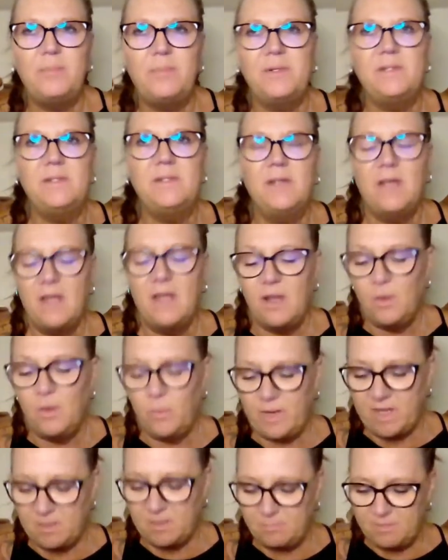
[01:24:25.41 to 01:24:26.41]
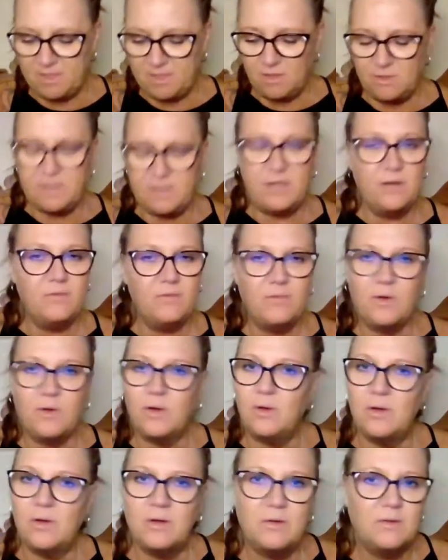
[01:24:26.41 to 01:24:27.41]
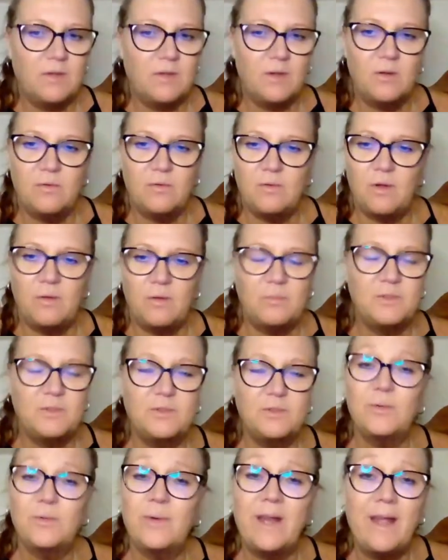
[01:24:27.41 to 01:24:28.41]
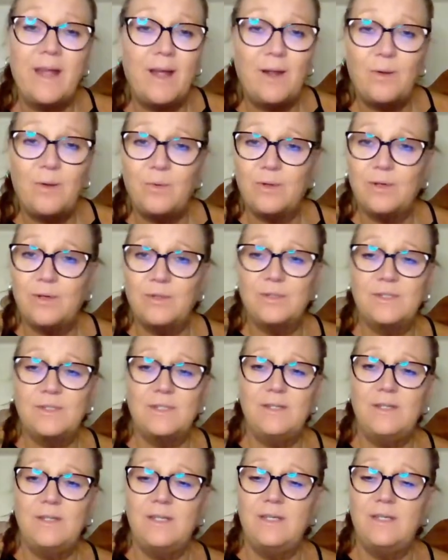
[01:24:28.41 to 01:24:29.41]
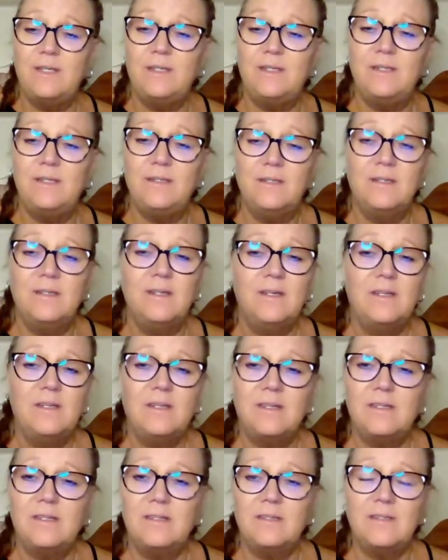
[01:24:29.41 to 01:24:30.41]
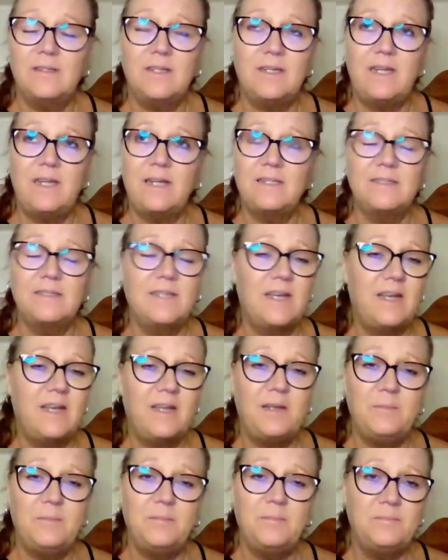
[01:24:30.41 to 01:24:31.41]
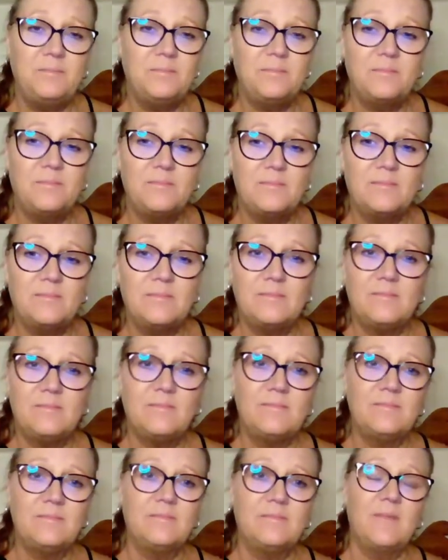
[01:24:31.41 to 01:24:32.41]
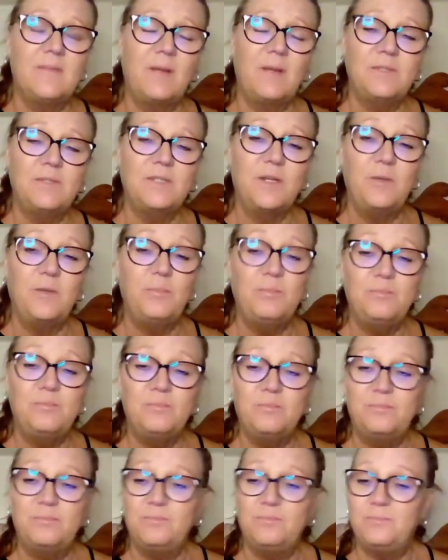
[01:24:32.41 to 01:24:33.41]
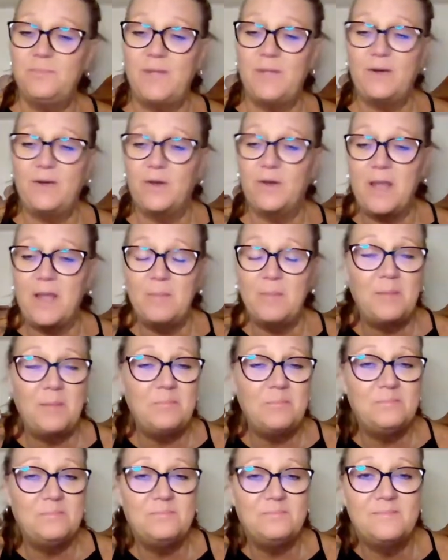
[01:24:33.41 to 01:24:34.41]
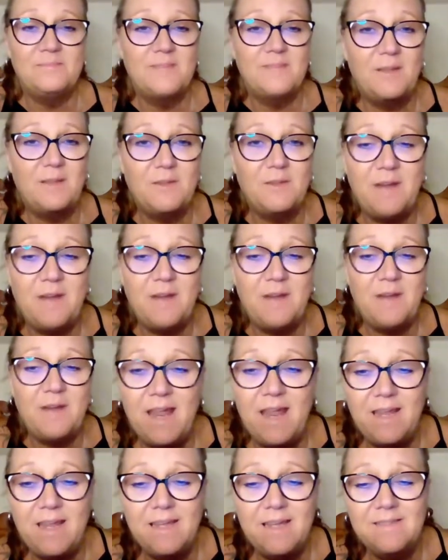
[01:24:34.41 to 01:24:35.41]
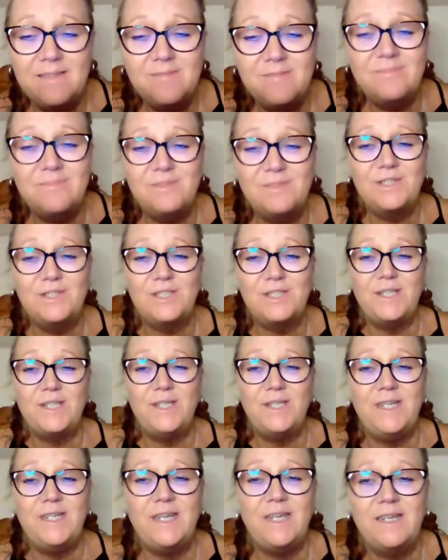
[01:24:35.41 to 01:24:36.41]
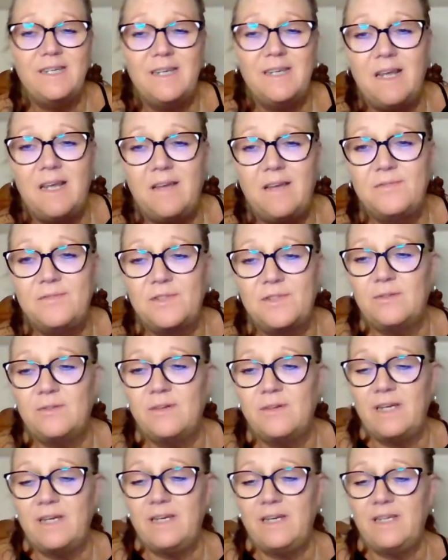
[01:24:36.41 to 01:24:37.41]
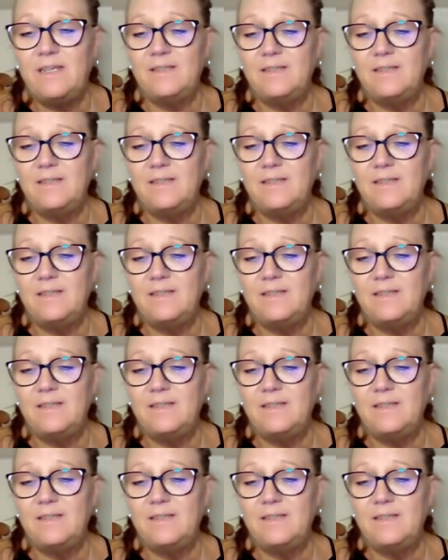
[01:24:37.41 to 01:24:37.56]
And we had been on here for almost 3 hours. And then the next time I was going to let her come up the other day, and she had left already.